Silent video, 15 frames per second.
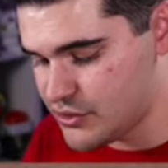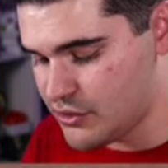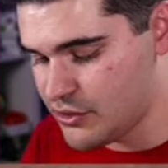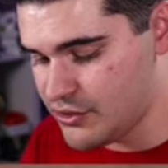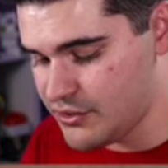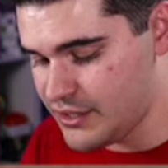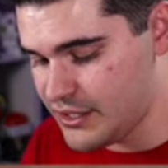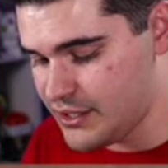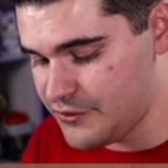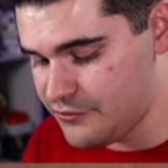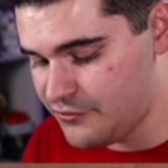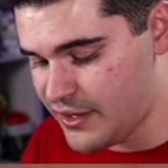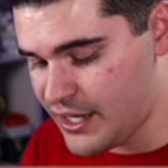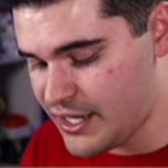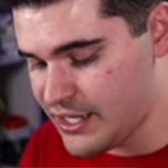are the
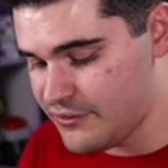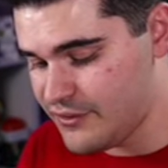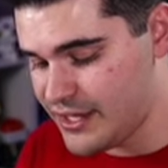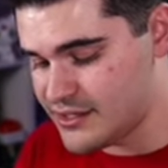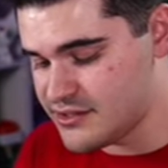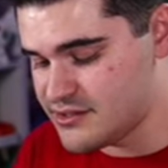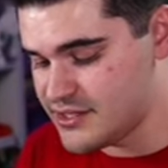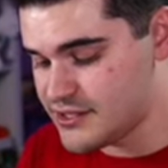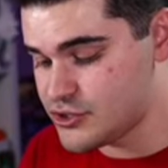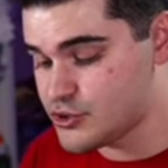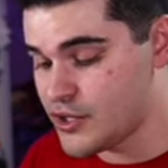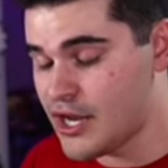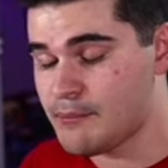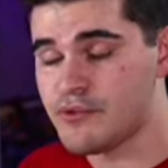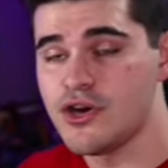5 and 6
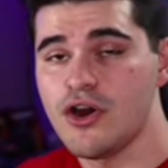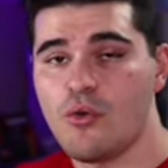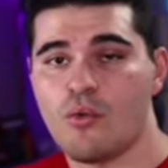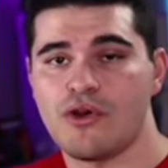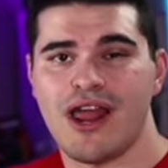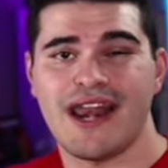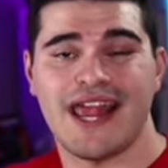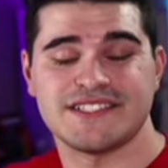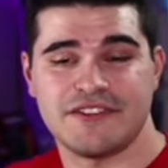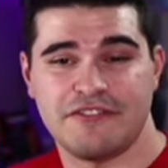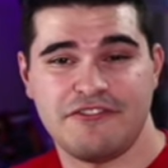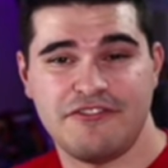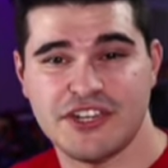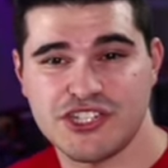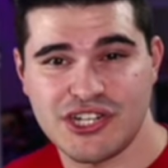drop. We're not as
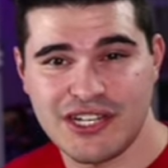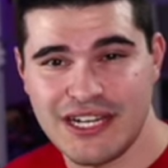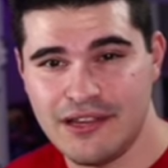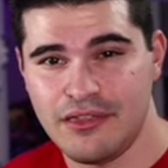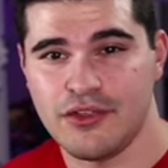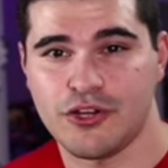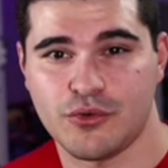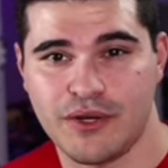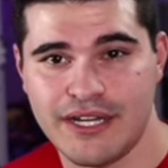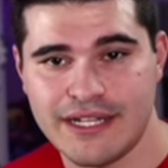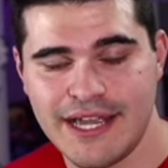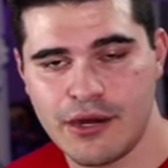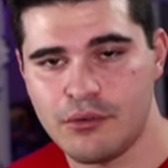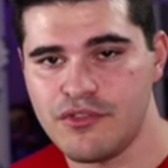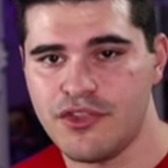efficient in the green
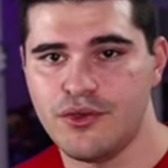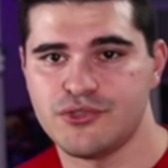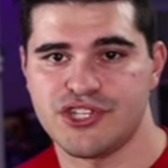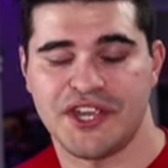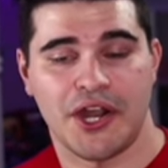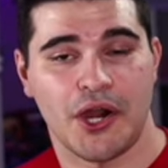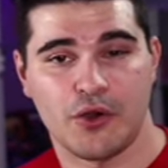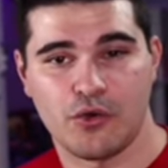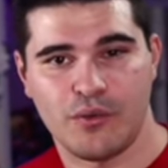deck with using our